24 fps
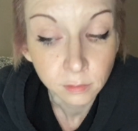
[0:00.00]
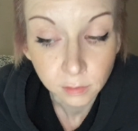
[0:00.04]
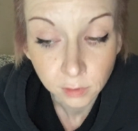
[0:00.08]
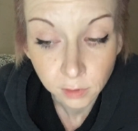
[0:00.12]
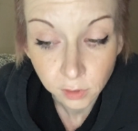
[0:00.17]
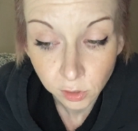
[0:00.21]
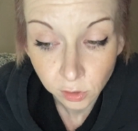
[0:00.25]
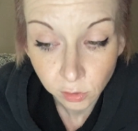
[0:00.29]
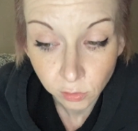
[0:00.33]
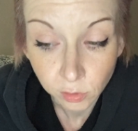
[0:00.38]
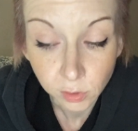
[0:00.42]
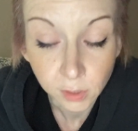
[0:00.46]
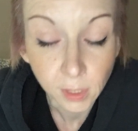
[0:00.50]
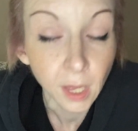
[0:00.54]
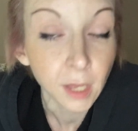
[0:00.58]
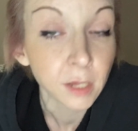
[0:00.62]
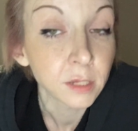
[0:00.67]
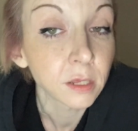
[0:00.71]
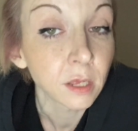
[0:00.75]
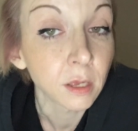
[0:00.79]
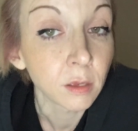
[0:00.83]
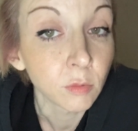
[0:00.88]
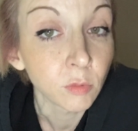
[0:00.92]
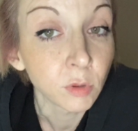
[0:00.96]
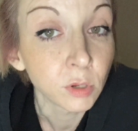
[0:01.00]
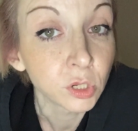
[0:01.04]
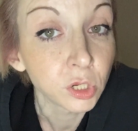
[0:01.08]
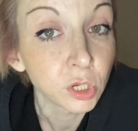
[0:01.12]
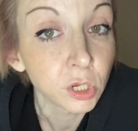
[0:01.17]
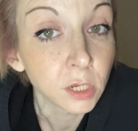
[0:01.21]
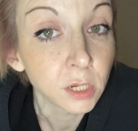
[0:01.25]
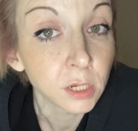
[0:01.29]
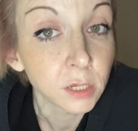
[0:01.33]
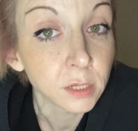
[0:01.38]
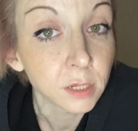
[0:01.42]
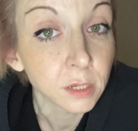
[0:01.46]
she was asking when
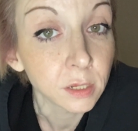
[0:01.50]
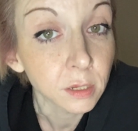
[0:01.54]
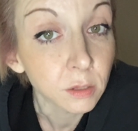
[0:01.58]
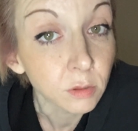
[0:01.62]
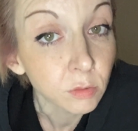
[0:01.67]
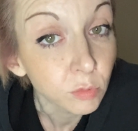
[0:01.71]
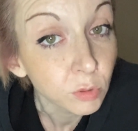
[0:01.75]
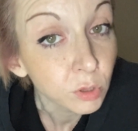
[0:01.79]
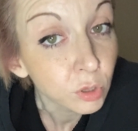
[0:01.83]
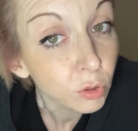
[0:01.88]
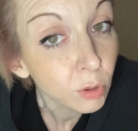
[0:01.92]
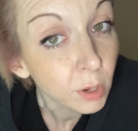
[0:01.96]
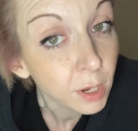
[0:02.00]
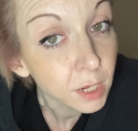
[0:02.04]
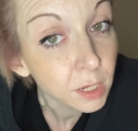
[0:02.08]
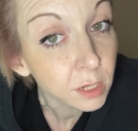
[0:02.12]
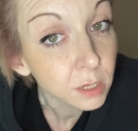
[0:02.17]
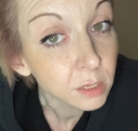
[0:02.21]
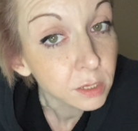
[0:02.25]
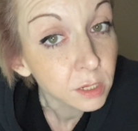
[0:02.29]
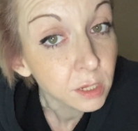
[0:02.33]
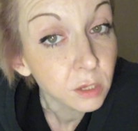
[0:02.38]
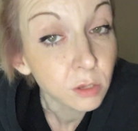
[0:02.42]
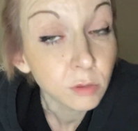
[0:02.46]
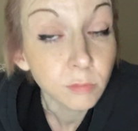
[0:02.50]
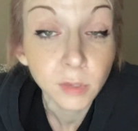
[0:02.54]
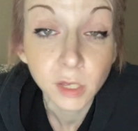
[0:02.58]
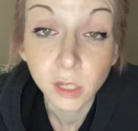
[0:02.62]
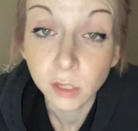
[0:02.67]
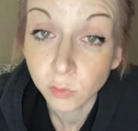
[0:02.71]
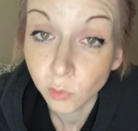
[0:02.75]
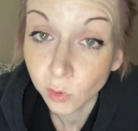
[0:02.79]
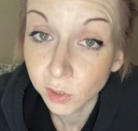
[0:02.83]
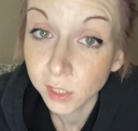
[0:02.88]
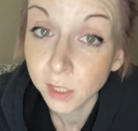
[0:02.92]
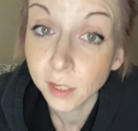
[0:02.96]
do I get to see you?
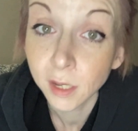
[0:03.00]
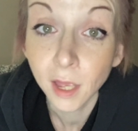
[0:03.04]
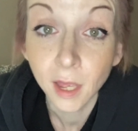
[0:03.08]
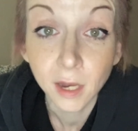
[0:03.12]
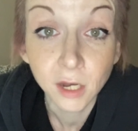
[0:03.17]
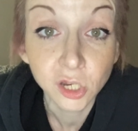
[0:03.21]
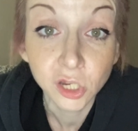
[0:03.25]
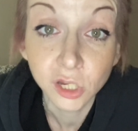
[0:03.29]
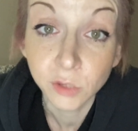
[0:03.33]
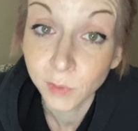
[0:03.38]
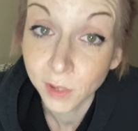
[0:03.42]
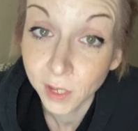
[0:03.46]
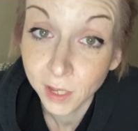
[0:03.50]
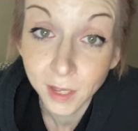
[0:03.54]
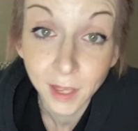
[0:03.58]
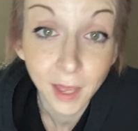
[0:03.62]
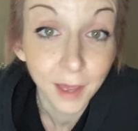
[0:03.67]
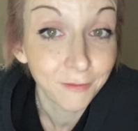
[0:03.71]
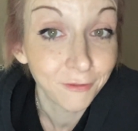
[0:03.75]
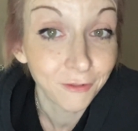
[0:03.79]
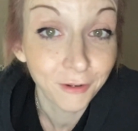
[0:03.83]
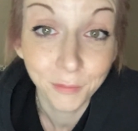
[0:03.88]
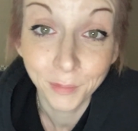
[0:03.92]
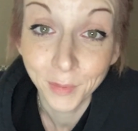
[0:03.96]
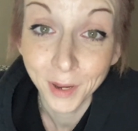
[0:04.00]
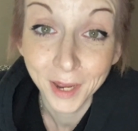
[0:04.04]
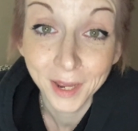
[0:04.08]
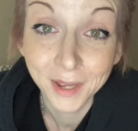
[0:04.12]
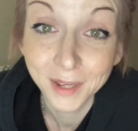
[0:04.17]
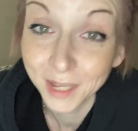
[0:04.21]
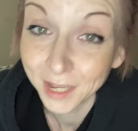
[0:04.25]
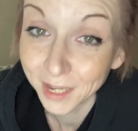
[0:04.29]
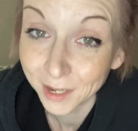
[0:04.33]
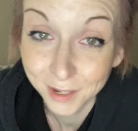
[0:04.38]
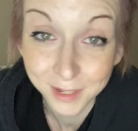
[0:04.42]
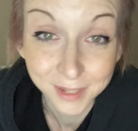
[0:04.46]
Because once again, she's being kept from me.
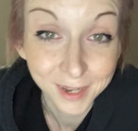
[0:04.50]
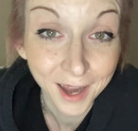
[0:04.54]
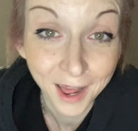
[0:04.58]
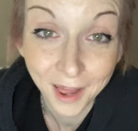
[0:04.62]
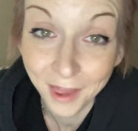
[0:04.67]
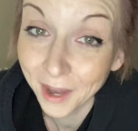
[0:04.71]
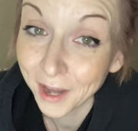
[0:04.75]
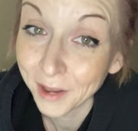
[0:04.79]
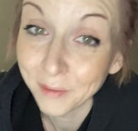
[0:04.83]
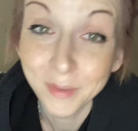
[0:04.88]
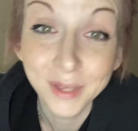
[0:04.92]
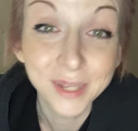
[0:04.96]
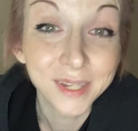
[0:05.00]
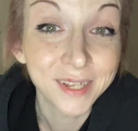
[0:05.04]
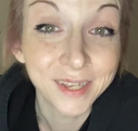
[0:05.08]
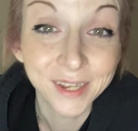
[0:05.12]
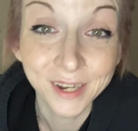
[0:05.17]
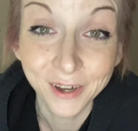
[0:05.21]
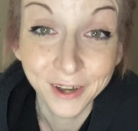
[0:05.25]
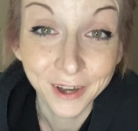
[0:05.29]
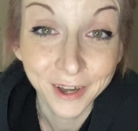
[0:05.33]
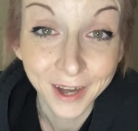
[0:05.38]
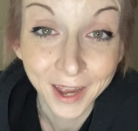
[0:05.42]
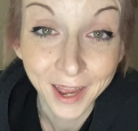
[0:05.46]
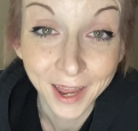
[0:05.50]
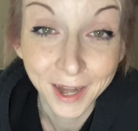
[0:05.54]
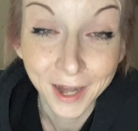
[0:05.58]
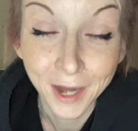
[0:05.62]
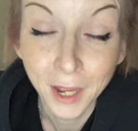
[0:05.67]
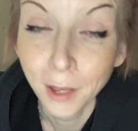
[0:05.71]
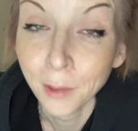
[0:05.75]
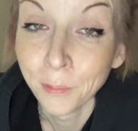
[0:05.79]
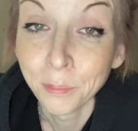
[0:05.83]
He's not letting me see her again.